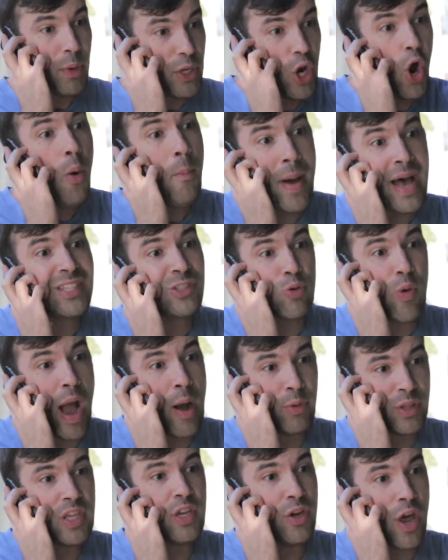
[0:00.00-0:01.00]
But you don't mess
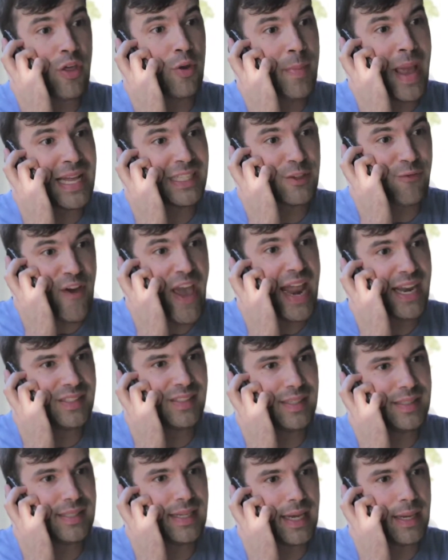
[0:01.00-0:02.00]
around with another man's
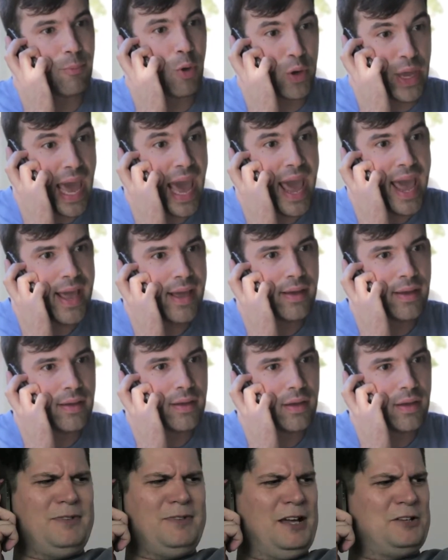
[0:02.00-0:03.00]
fantasy team, okay?
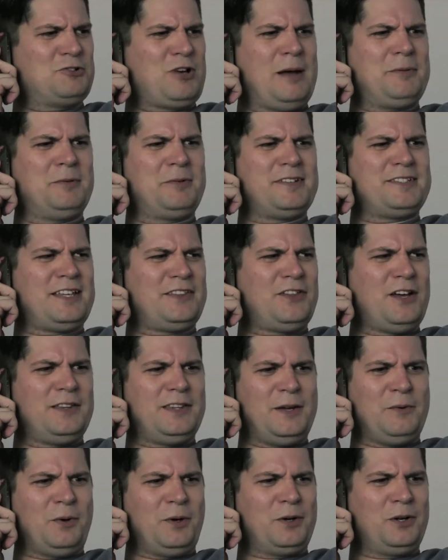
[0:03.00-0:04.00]
I dropped them because I thought
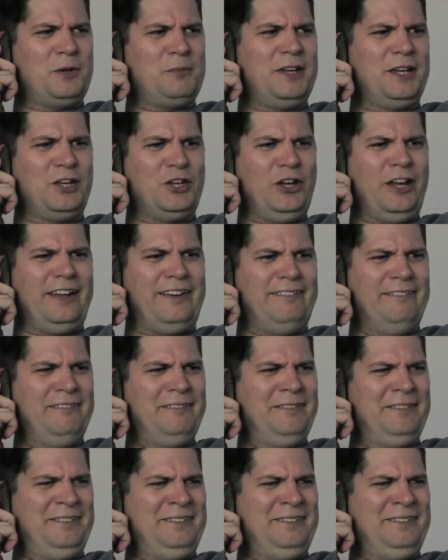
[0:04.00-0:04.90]
they weren't going to be good.